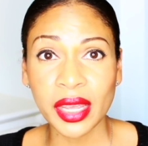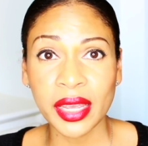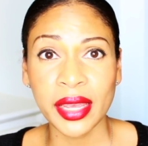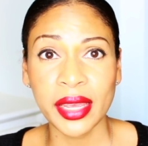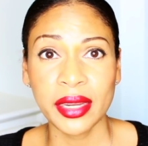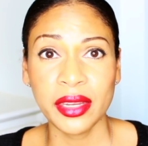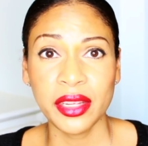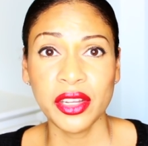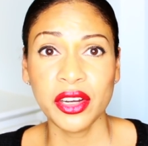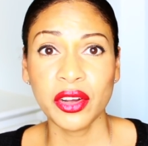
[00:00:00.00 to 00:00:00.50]

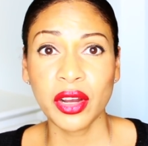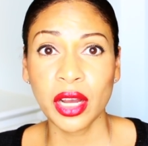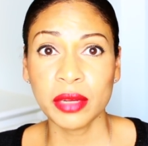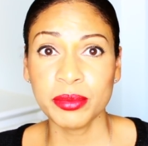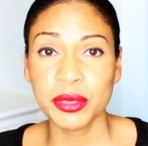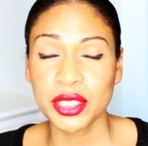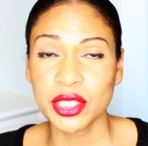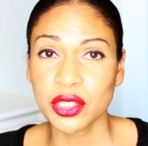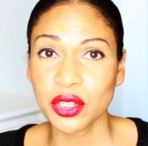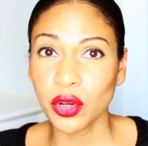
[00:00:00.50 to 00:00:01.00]
and you know
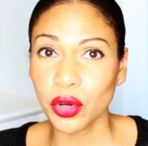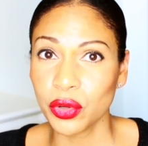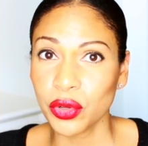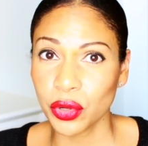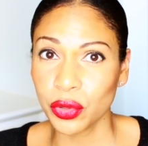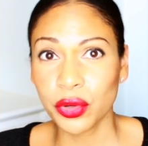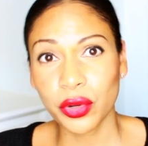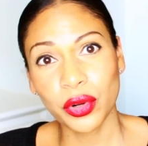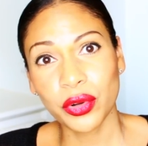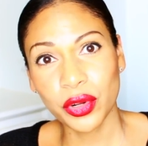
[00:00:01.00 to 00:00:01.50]
i'm just go
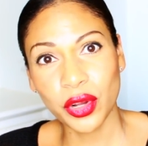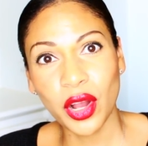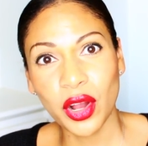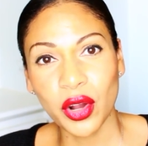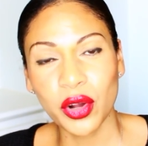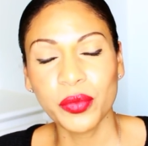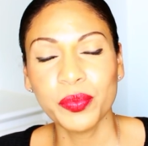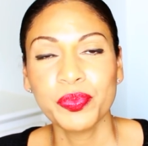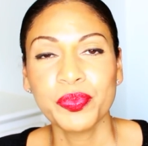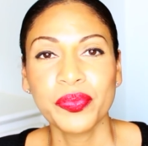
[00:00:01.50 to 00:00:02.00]
go go
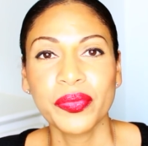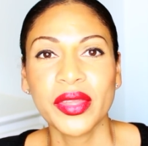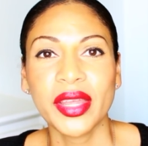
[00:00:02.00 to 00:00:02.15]
go